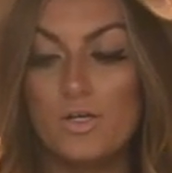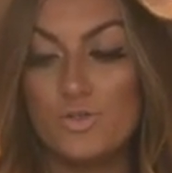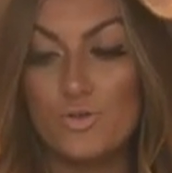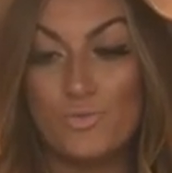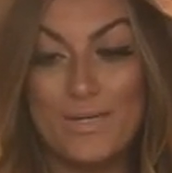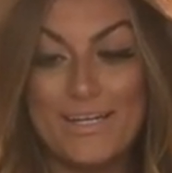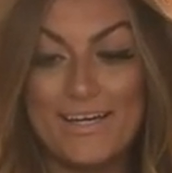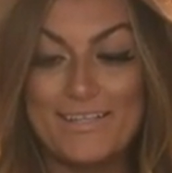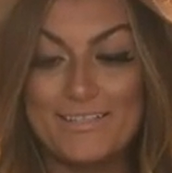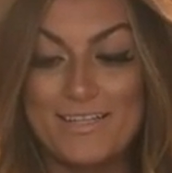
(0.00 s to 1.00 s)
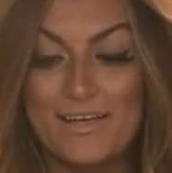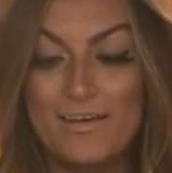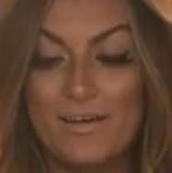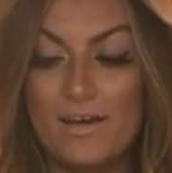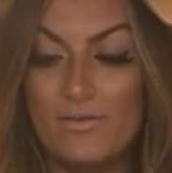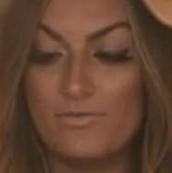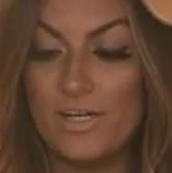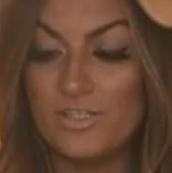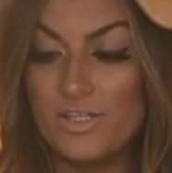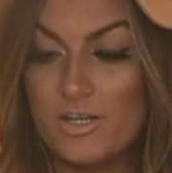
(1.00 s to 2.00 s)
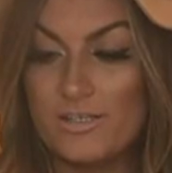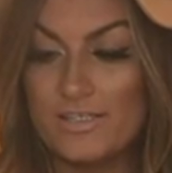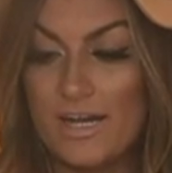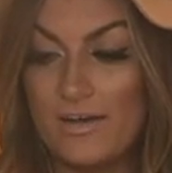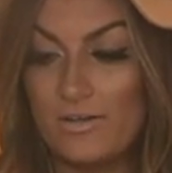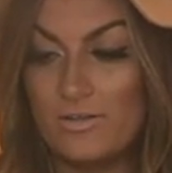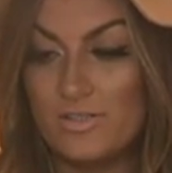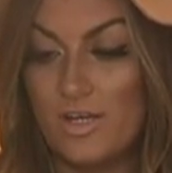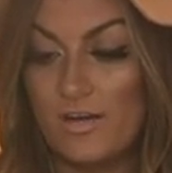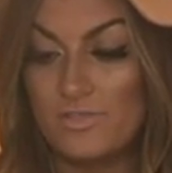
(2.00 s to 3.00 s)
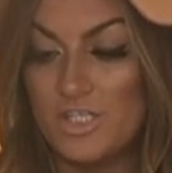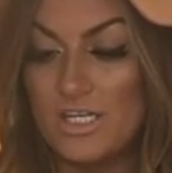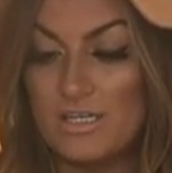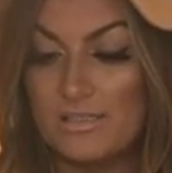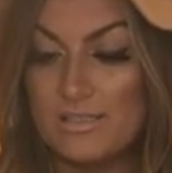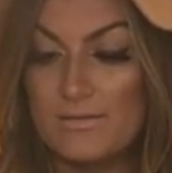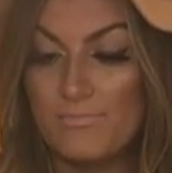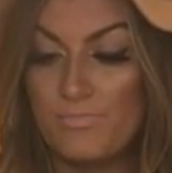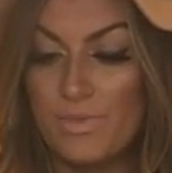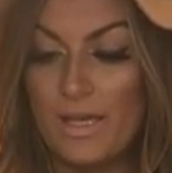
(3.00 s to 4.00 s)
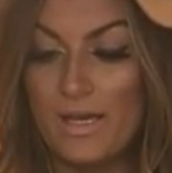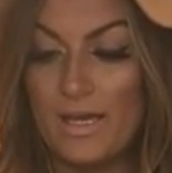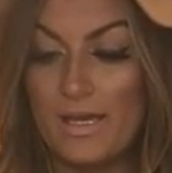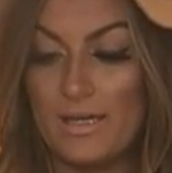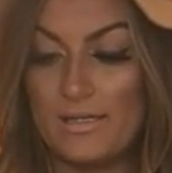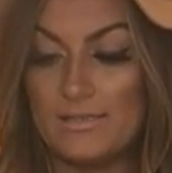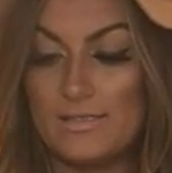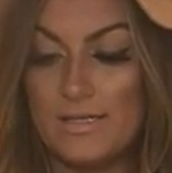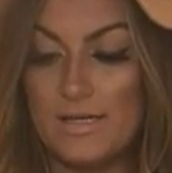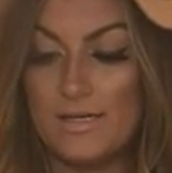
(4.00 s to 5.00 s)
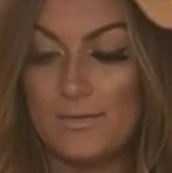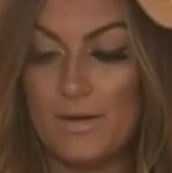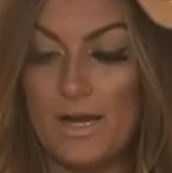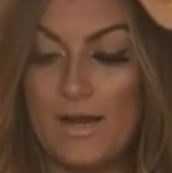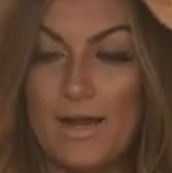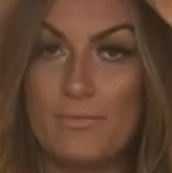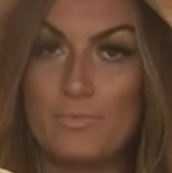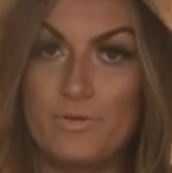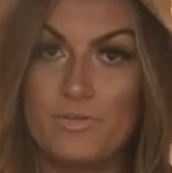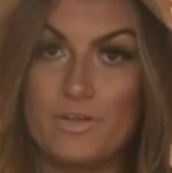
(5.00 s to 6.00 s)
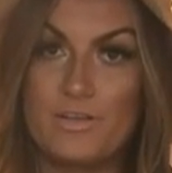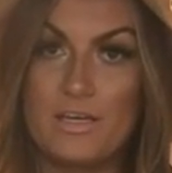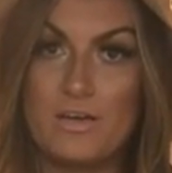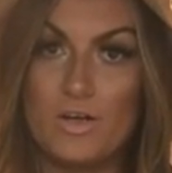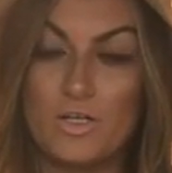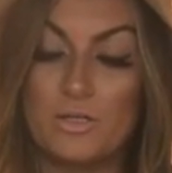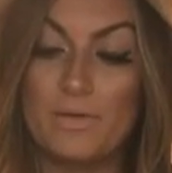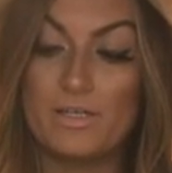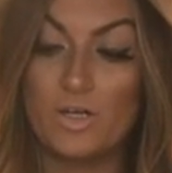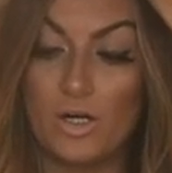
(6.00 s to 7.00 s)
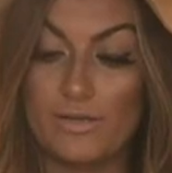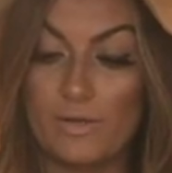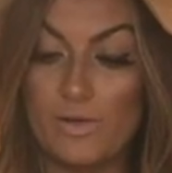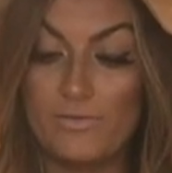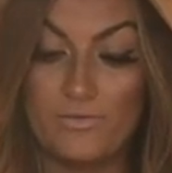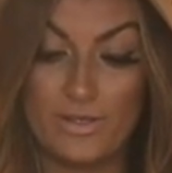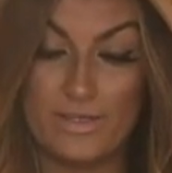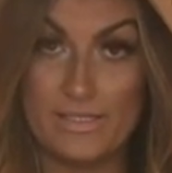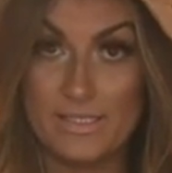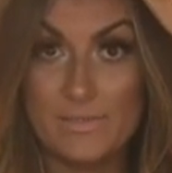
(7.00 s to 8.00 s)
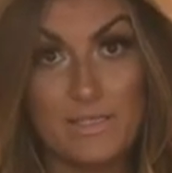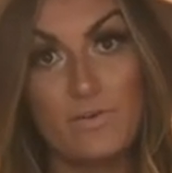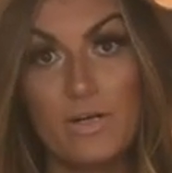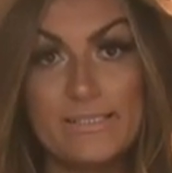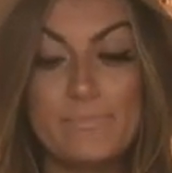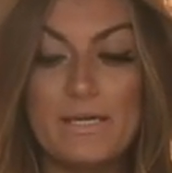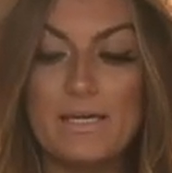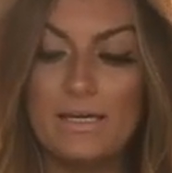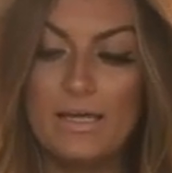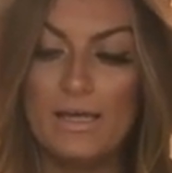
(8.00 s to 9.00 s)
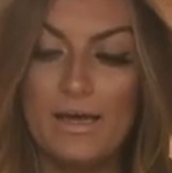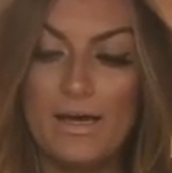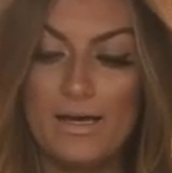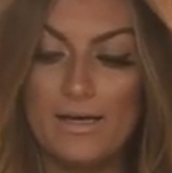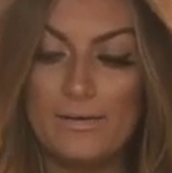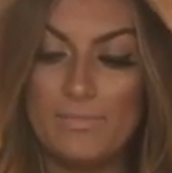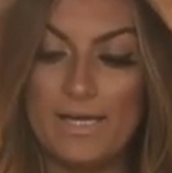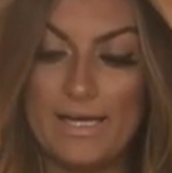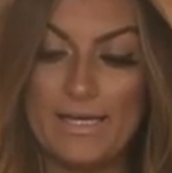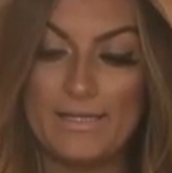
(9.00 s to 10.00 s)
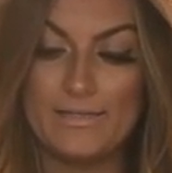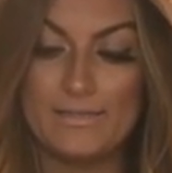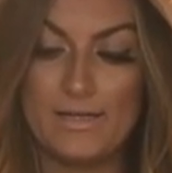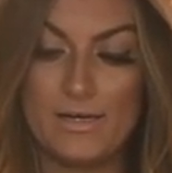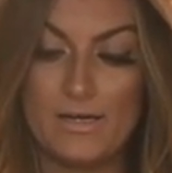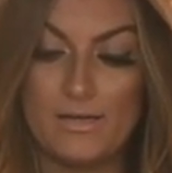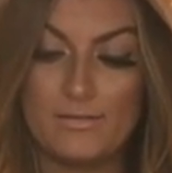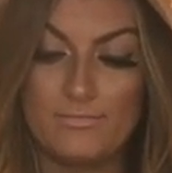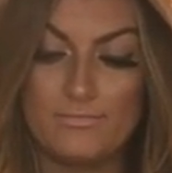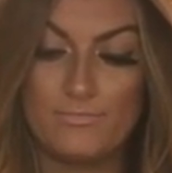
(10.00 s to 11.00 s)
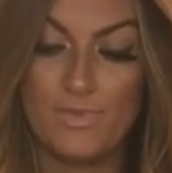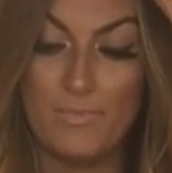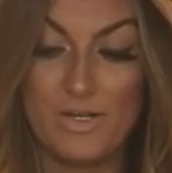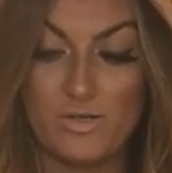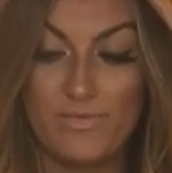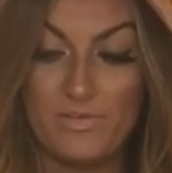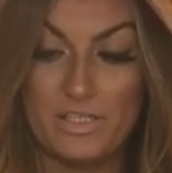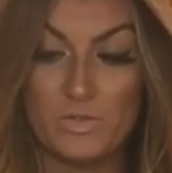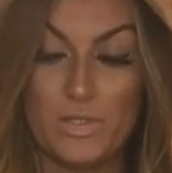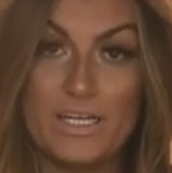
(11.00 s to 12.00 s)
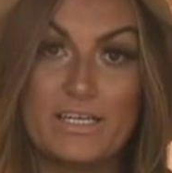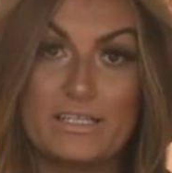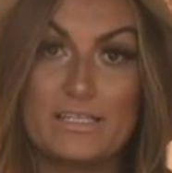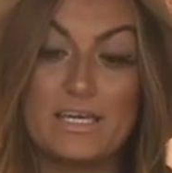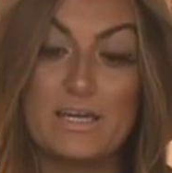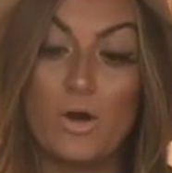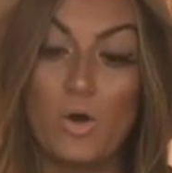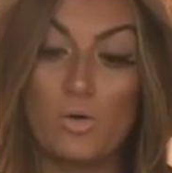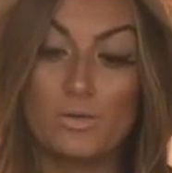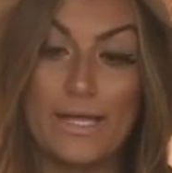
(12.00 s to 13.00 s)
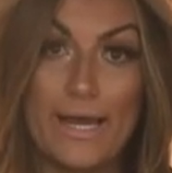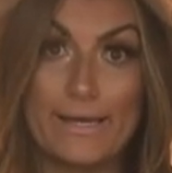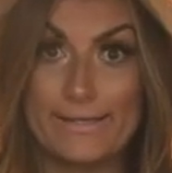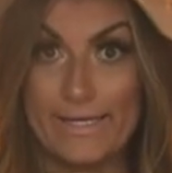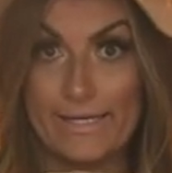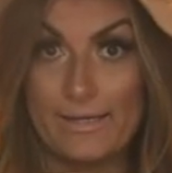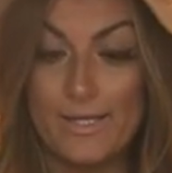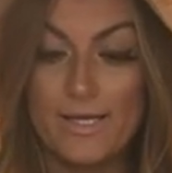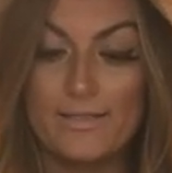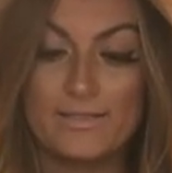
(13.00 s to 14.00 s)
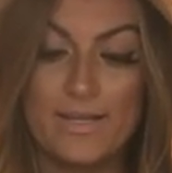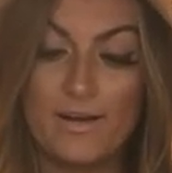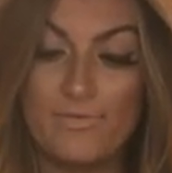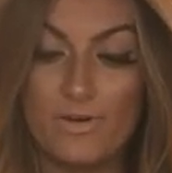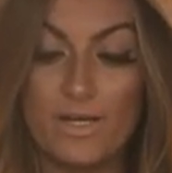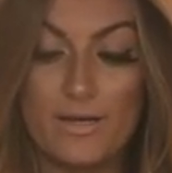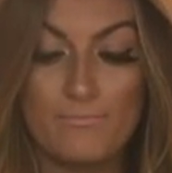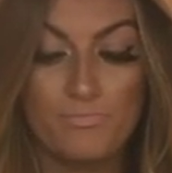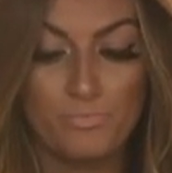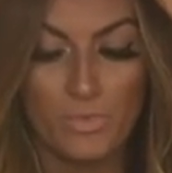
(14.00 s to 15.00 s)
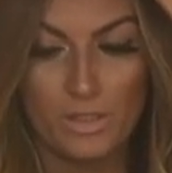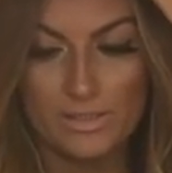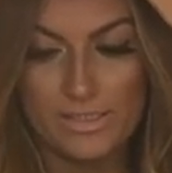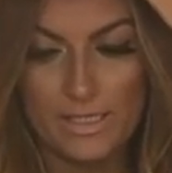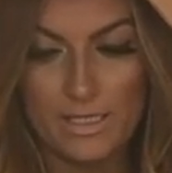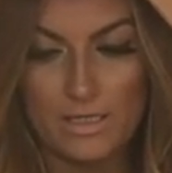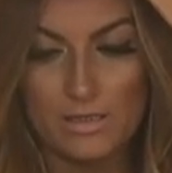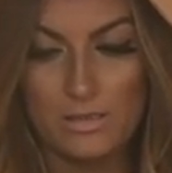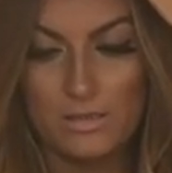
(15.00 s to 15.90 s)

tree nut French style soft cheese. And um, I prefer the herb and garlic one for this specific recipe. Um, and the measurement for this one is the whole dang thing. It's dairy free. Let's see.